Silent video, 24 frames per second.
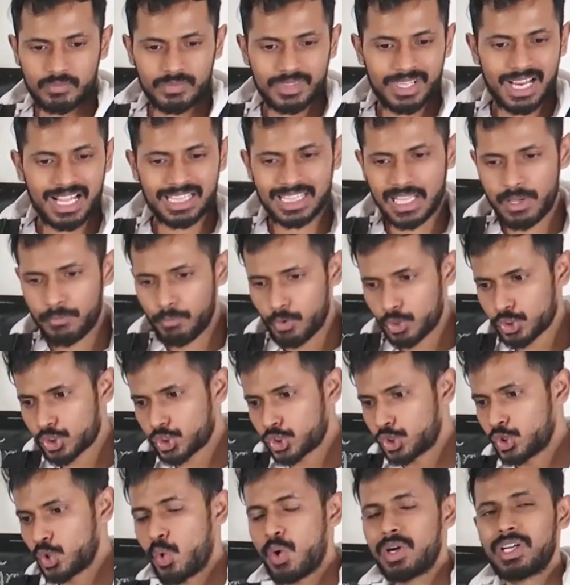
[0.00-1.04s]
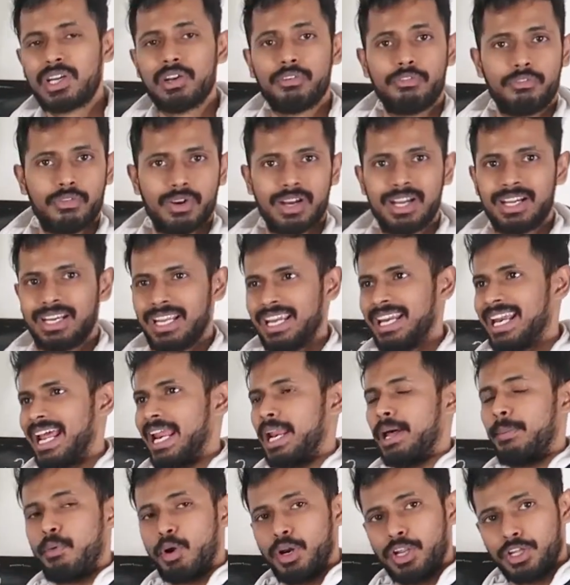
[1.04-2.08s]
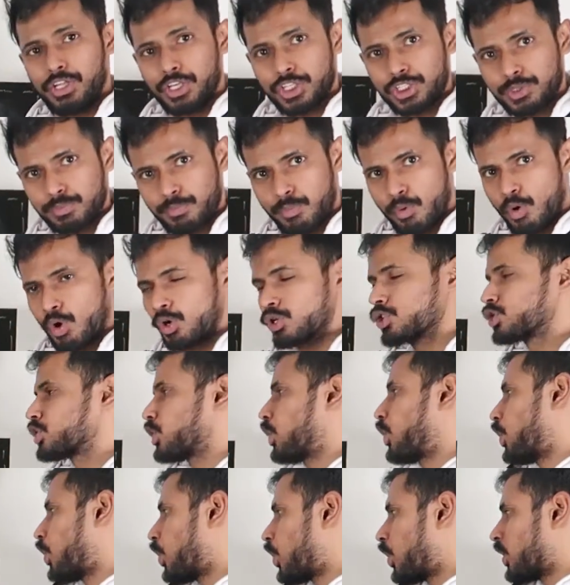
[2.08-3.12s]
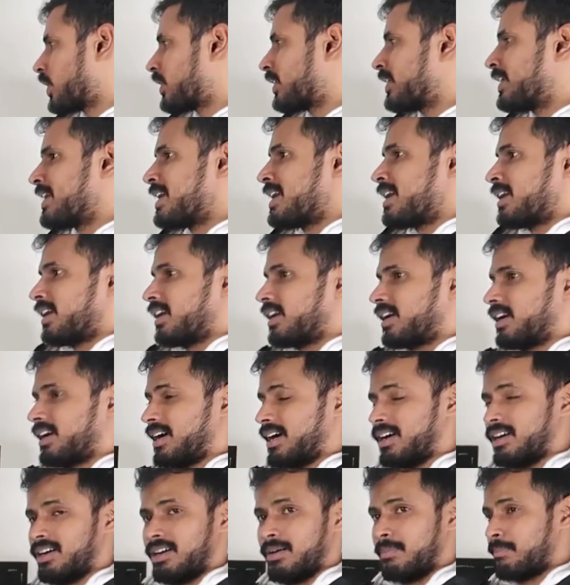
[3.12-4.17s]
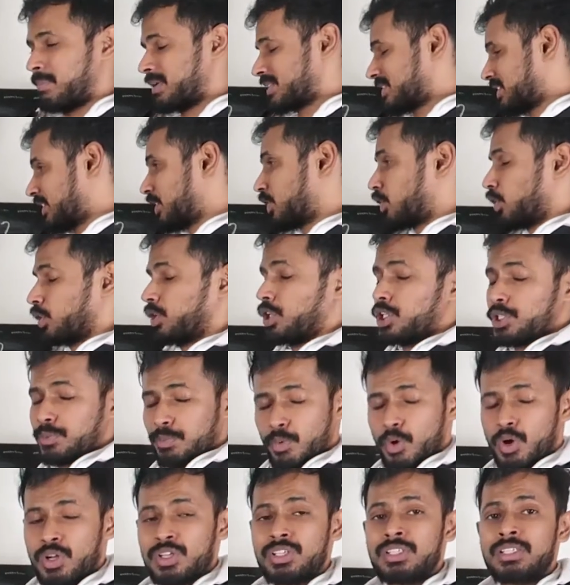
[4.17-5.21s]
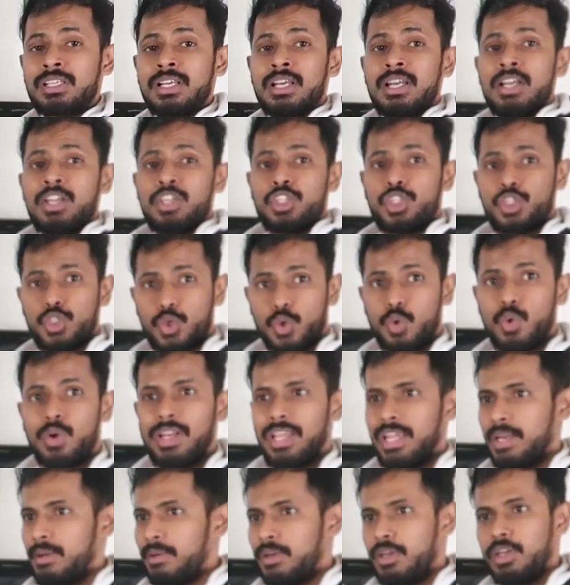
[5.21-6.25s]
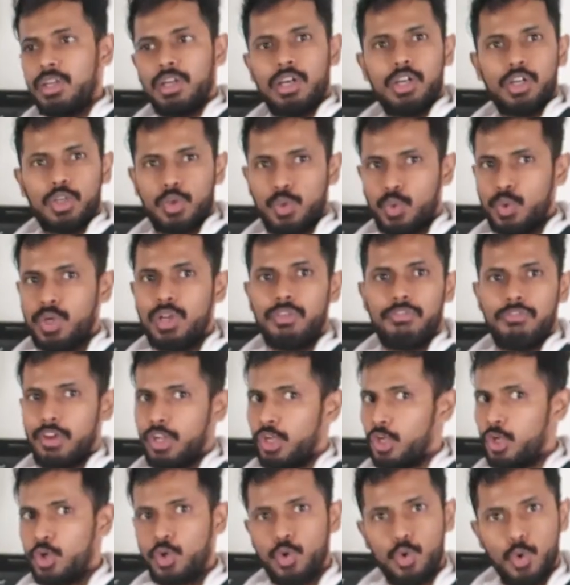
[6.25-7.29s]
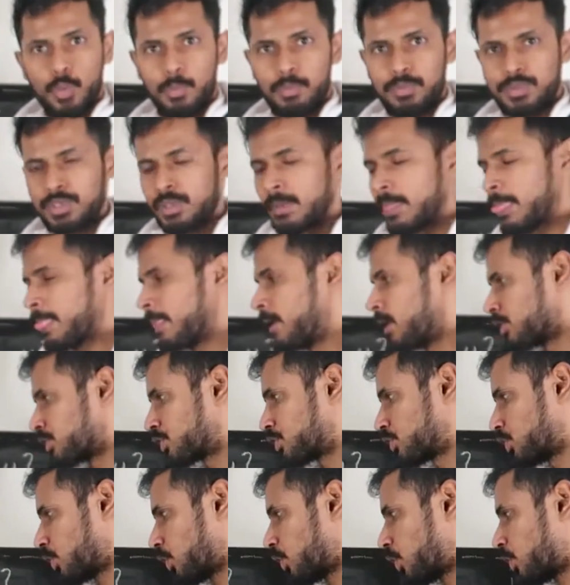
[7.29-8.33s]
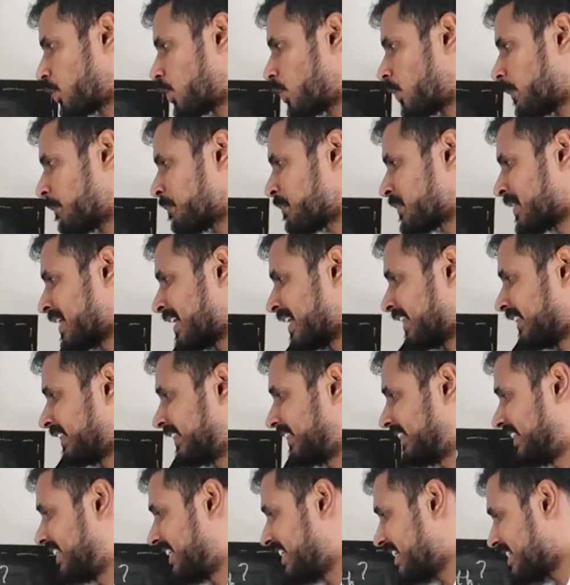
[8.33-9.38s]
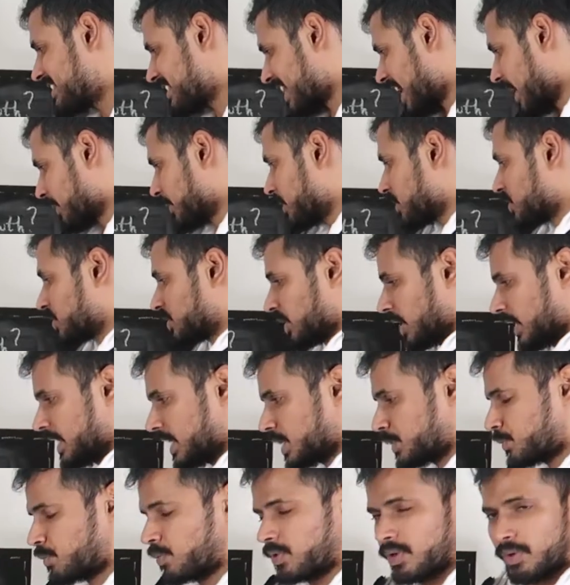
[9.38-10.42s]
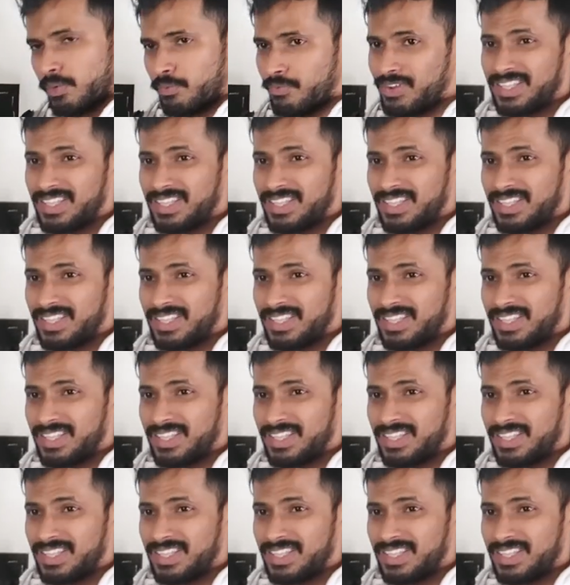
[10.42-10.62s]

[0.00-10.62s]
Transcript: there was no difference in anabolic response or muscle growth response shown in the two different groups. So these are the studies we